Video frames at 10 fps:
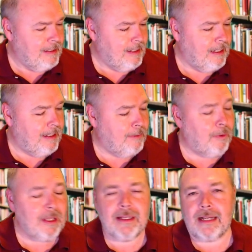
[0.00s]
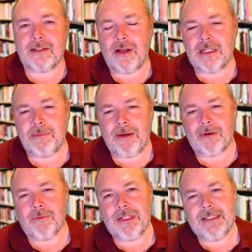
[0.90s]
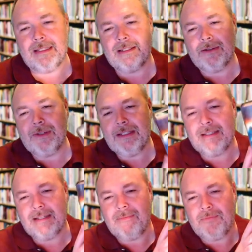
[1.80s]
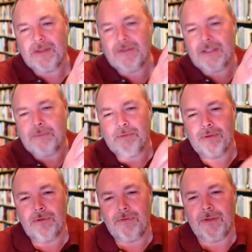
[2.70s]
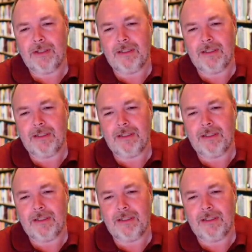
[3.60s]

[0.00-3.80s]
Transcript: Uh, one that I talked about in a recent series Here's the proof.